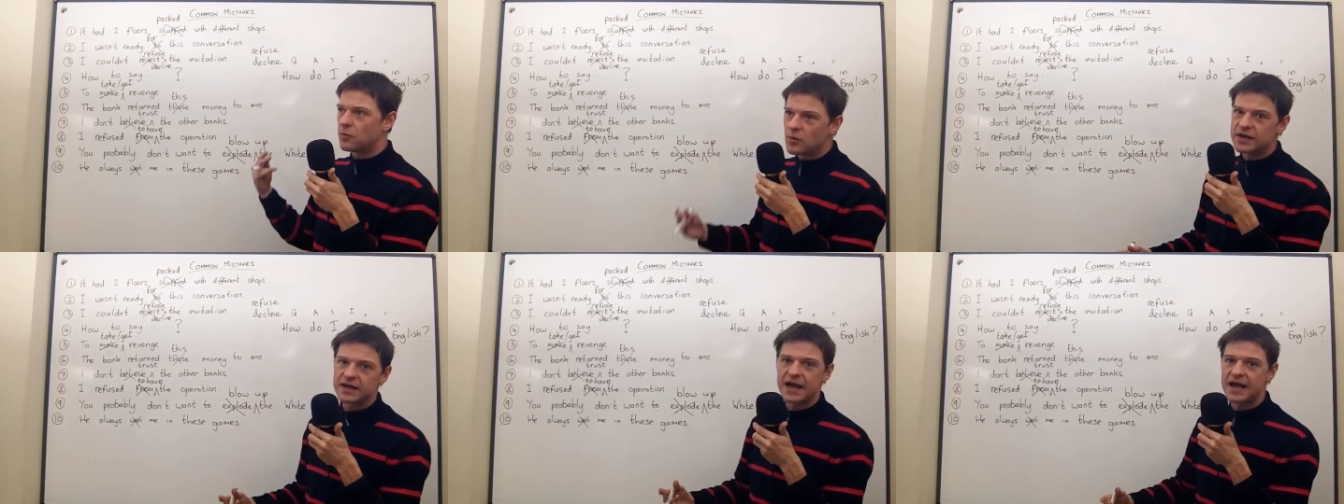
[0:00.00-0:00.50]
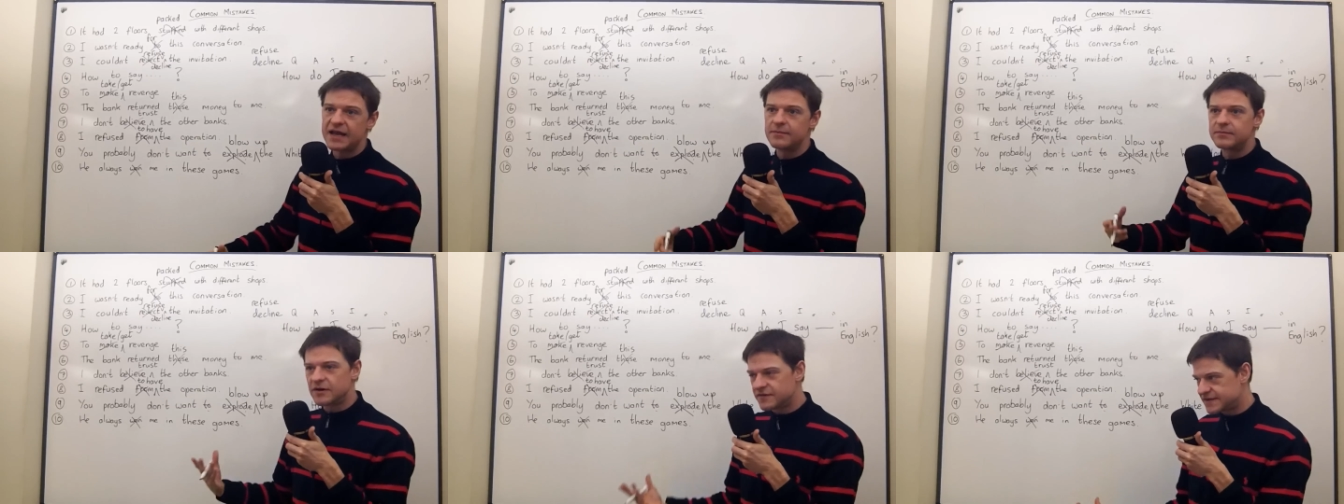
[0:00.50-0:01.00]
You can win a
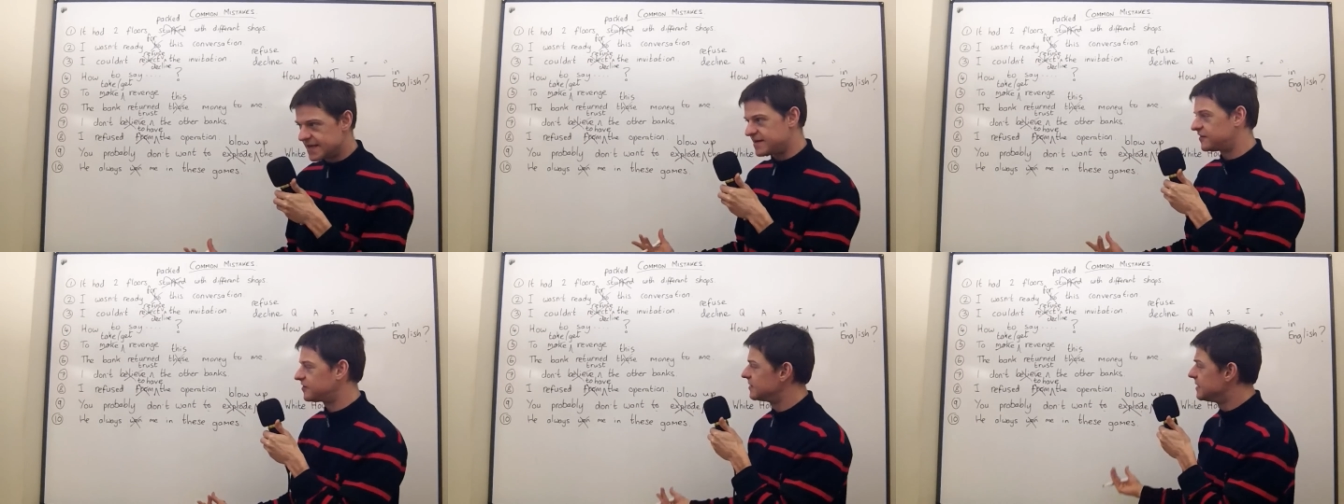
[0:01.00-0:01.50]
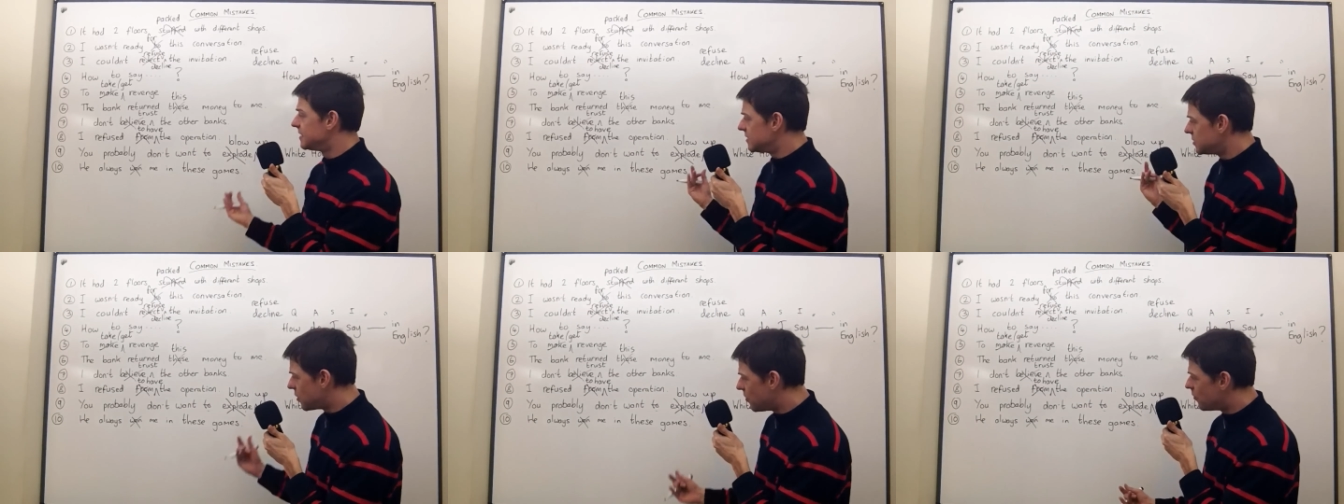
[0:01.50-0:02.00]
game of tennis.
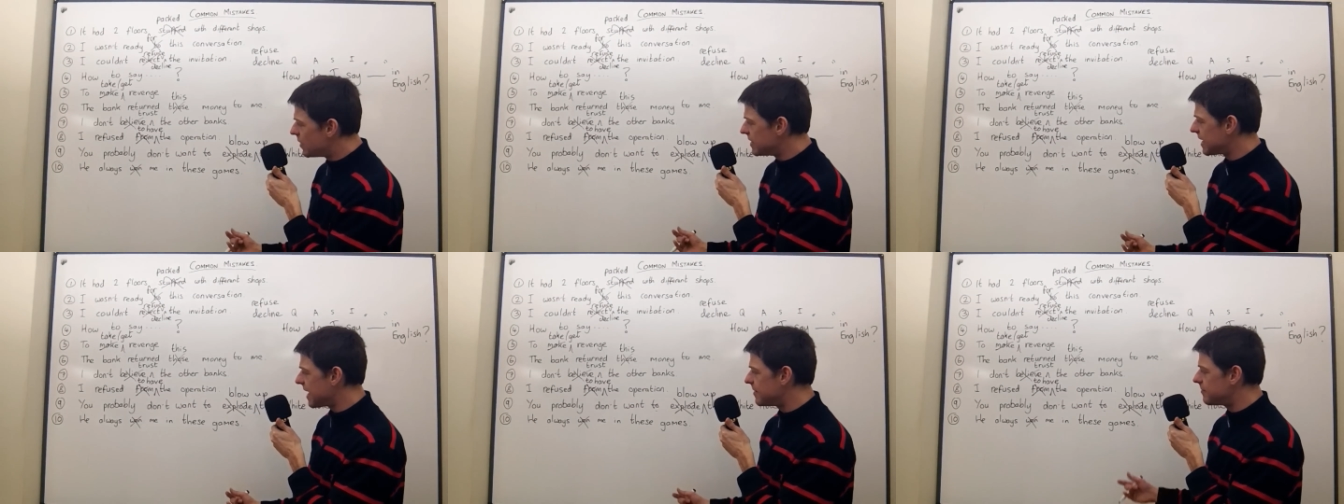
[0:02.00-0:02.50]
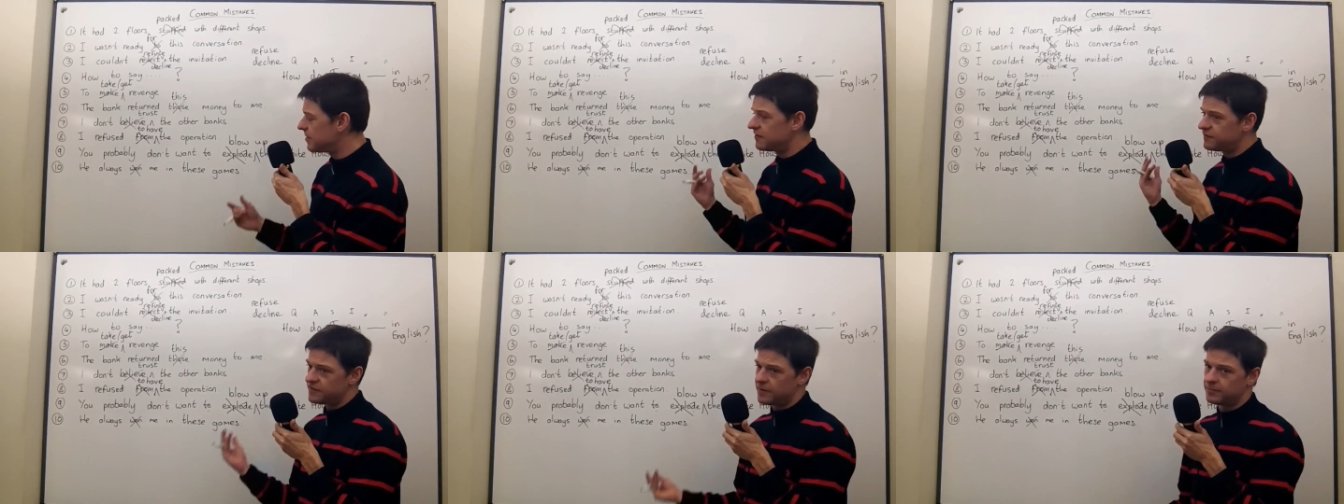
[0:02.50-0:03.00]
You can win a game
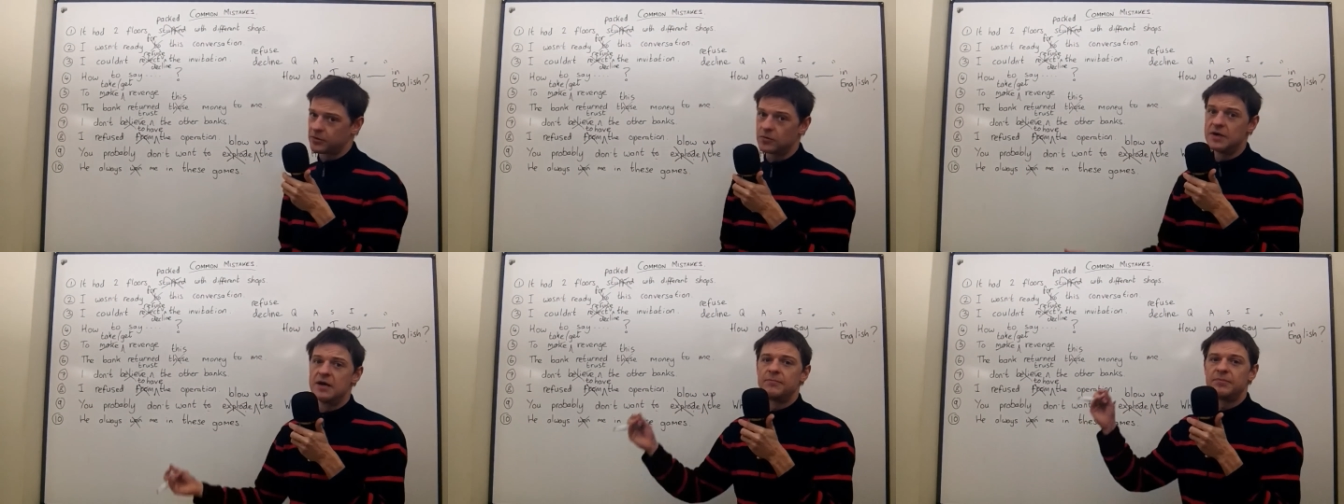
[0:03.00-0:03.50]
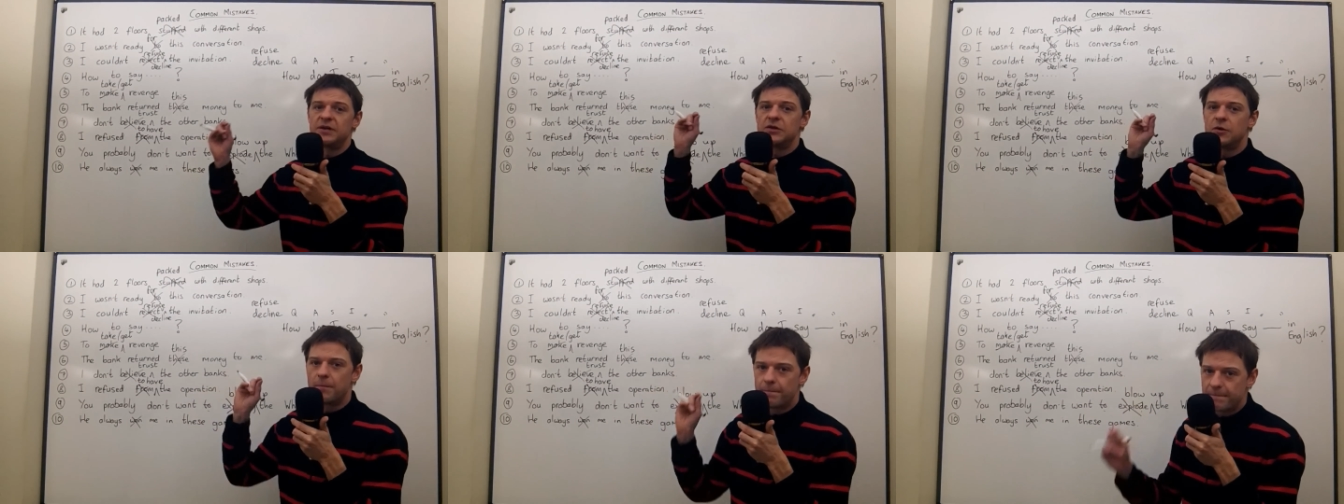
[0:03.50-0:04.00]
of football. But
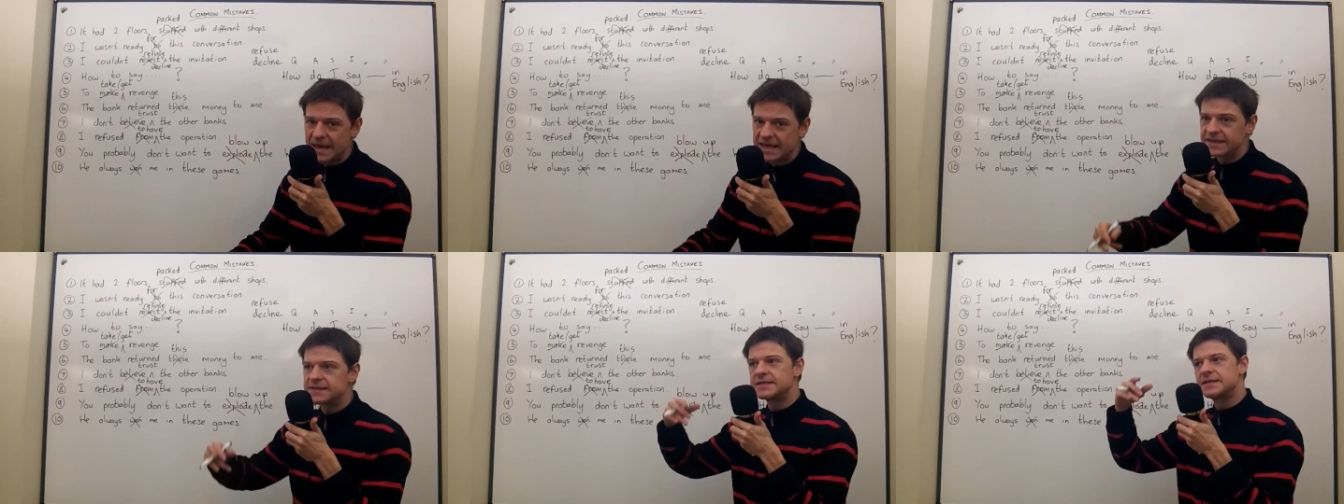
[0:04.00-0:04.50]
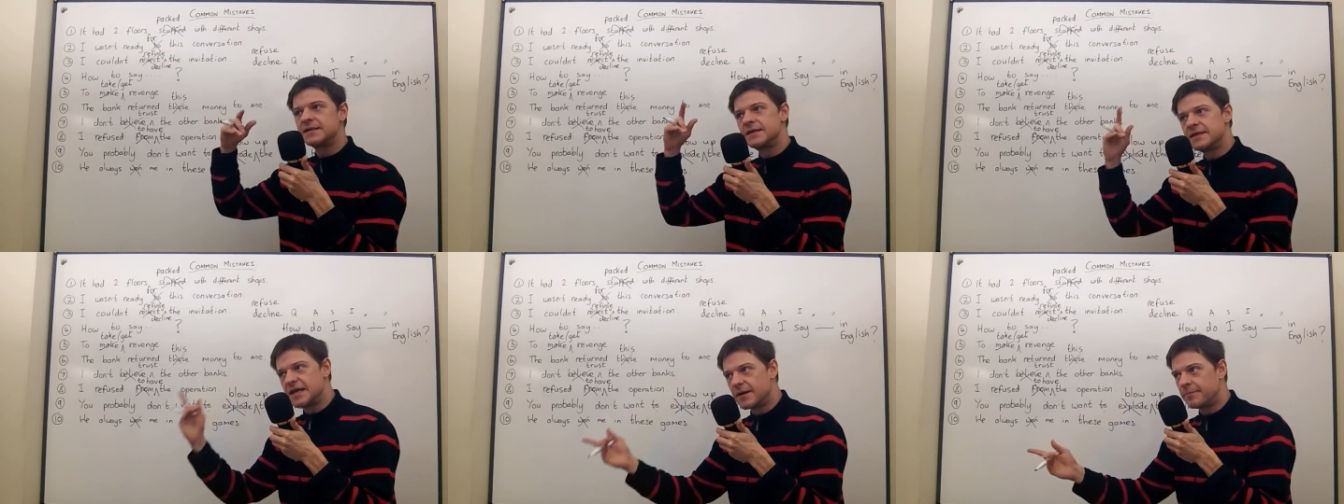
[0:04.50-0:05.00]
you beat
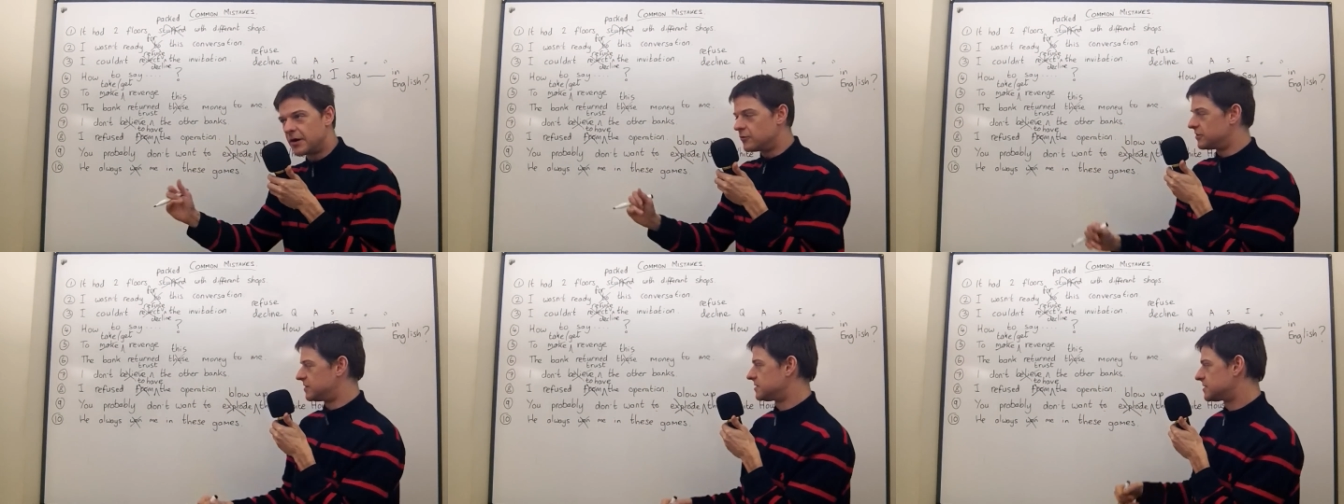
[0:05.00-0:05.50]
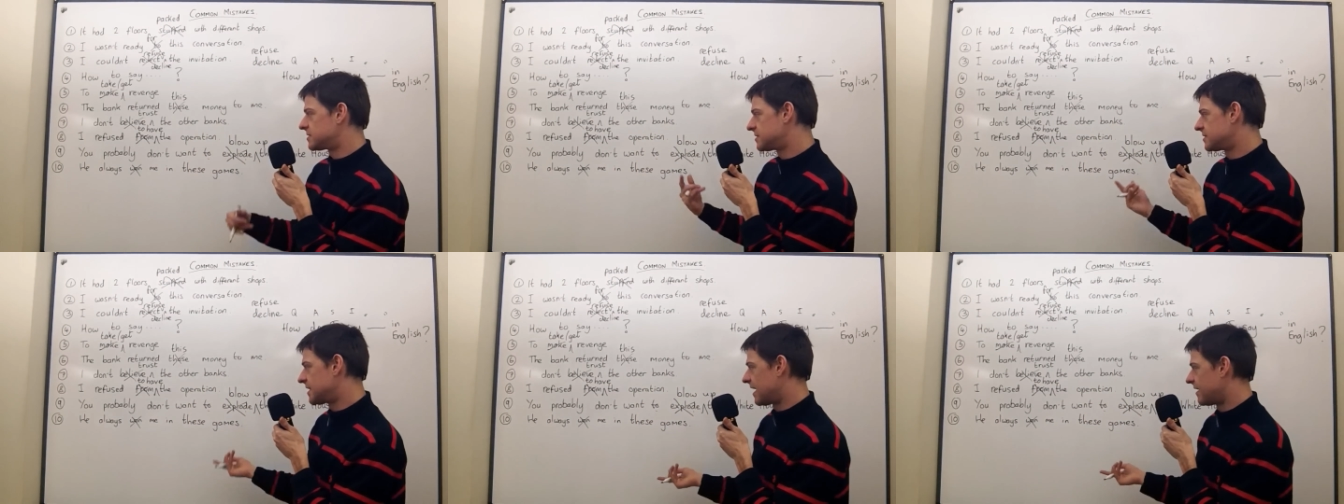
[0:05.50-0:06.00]
the
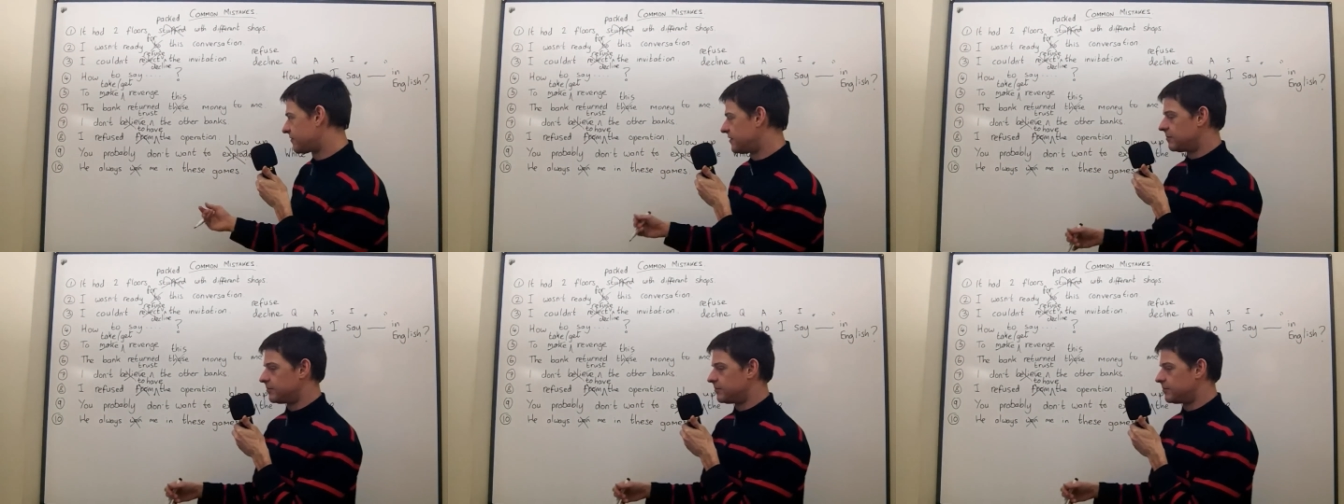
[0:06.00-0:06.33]
opponent at